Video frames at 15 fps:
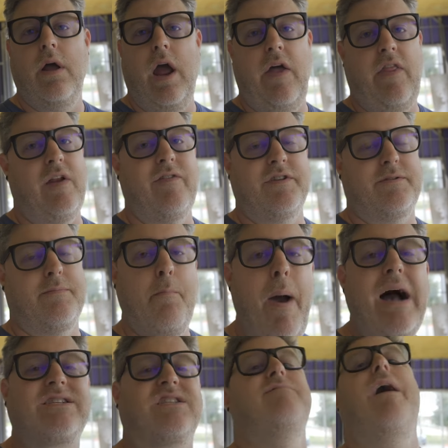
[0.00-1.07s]
And then if it's
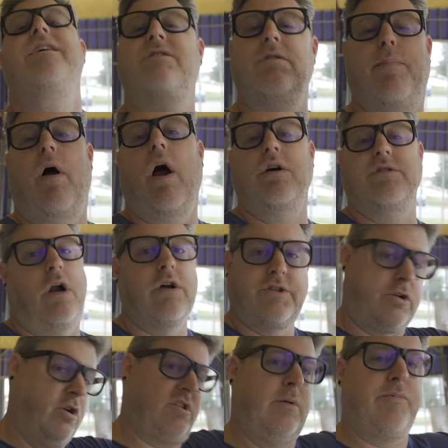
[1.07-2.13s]
massive progress, I'll
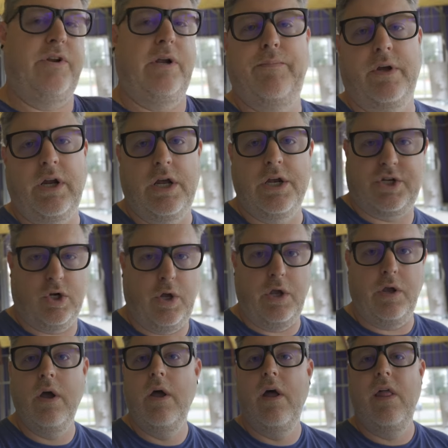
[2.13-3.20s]
throw something up to kind of show
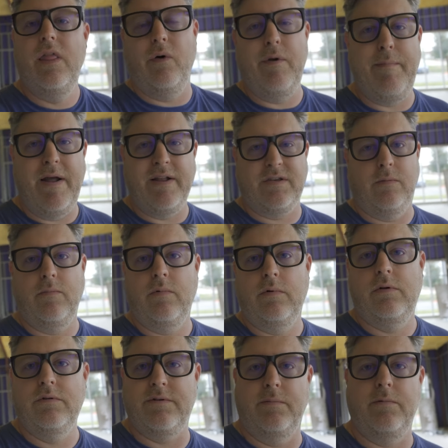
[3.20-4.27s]
you that we made some
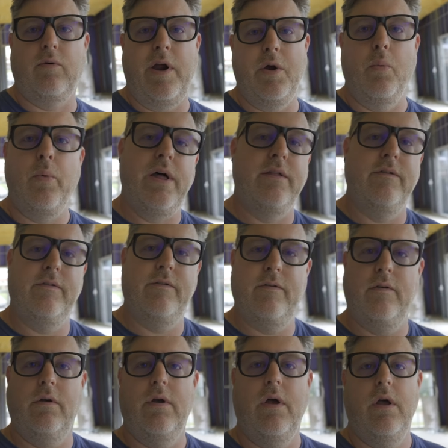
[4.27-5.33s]
great wins,
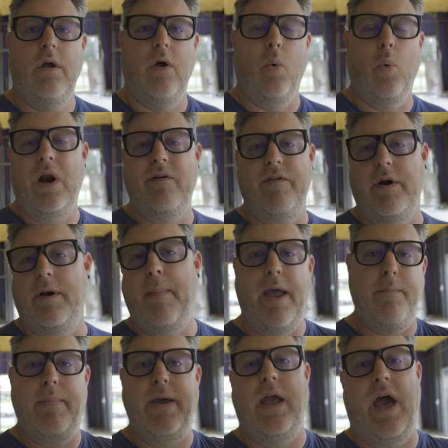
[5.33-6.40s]
whatever it
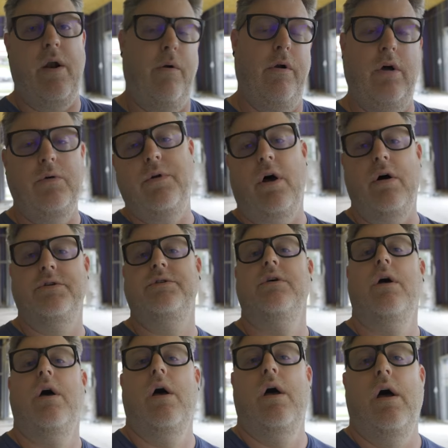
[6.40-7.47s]
may be. I don't know, who knows?
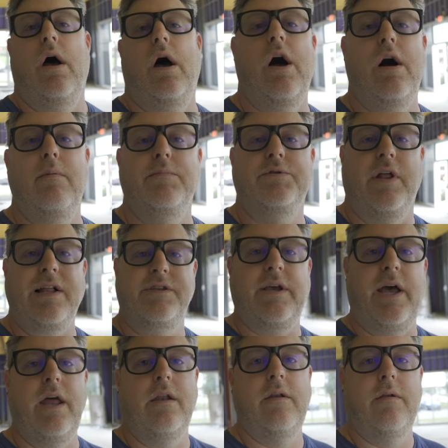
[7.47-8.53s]
So that's
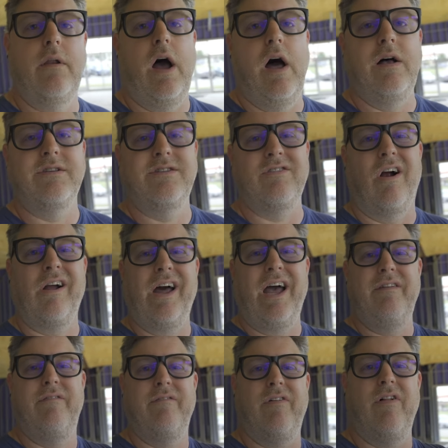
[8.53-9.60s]
it,
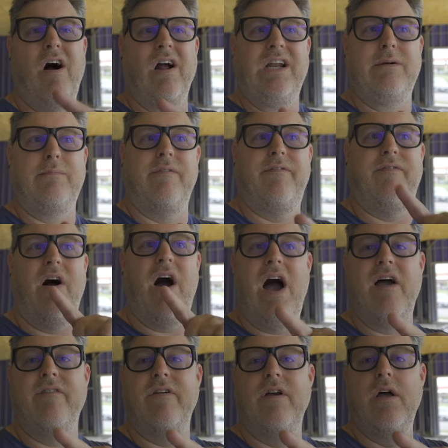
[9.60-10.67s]
Stargate vlog number
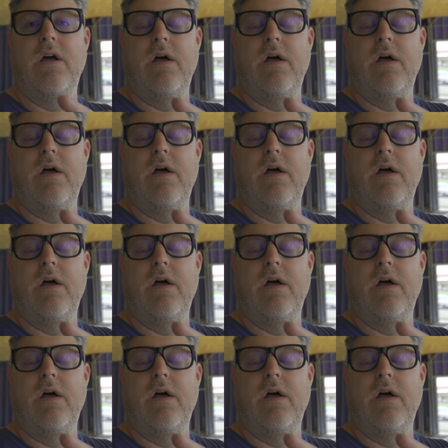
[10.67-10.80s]
5.